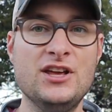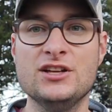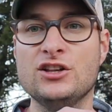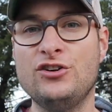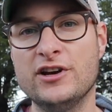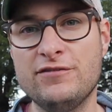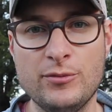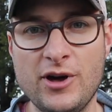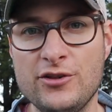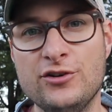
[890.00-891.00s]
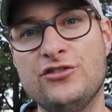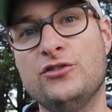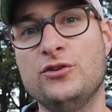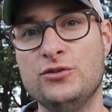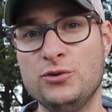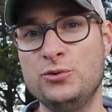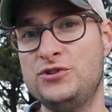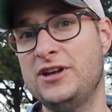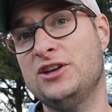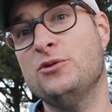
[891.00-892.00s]
learning from others who
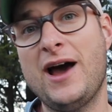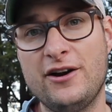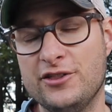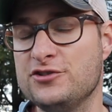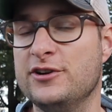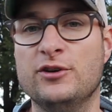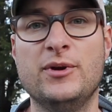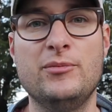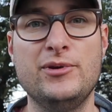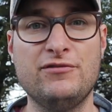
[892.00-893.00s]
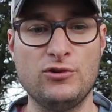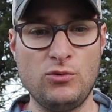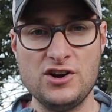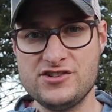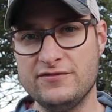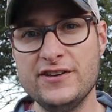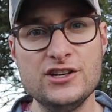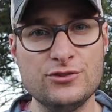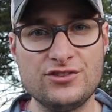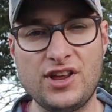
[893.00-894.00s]
take you out on the trail, maybe for watching
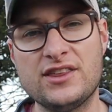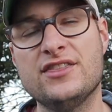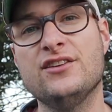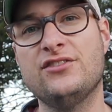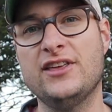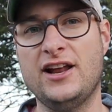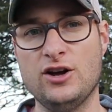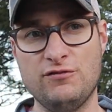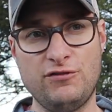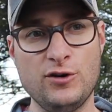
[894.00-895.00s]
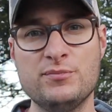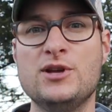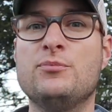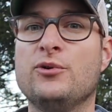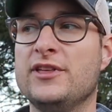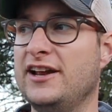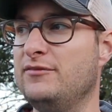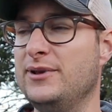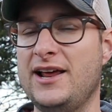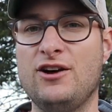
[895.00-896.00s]
videos like this from people that
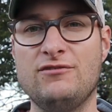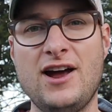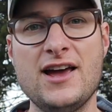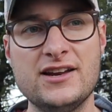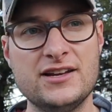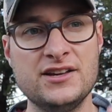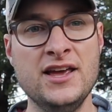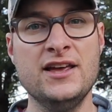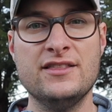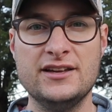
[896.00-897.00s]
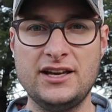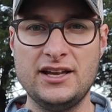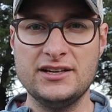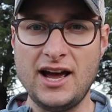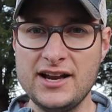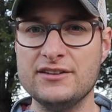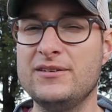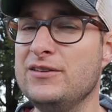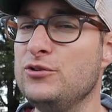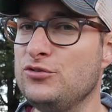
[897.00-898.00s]
have been out riding that can kind of
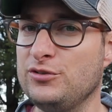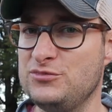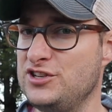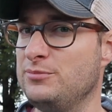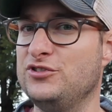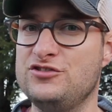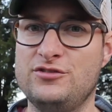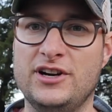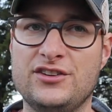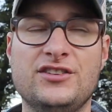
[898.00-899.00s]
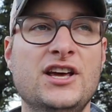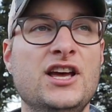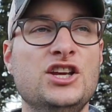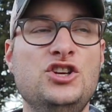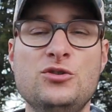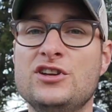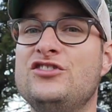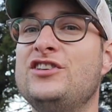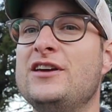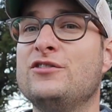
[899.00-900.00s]
give you some tips and tricks. You can
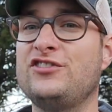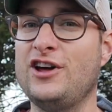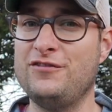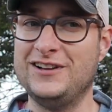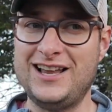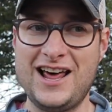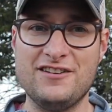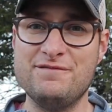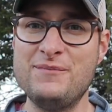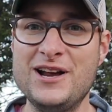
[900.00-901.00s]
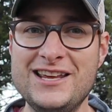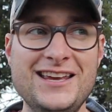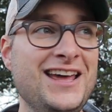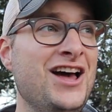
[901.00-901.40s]
save yourself a lot of money,